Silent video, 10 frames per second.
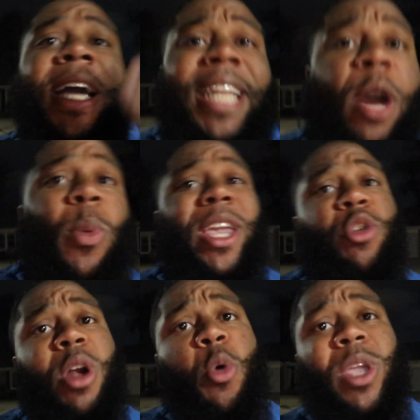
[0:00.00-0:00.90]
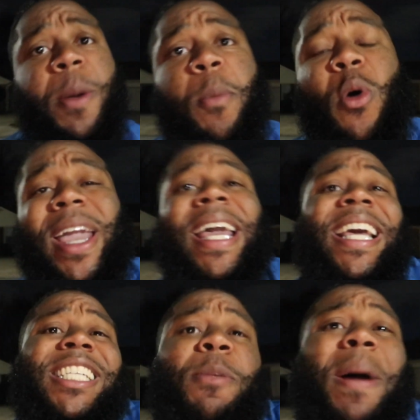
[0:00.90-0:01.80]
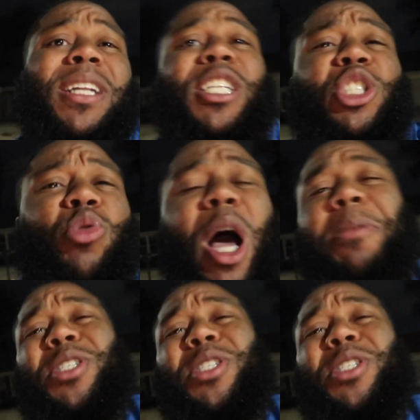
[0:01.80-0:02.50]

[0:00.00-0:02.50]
That way you know when your boy is about to drop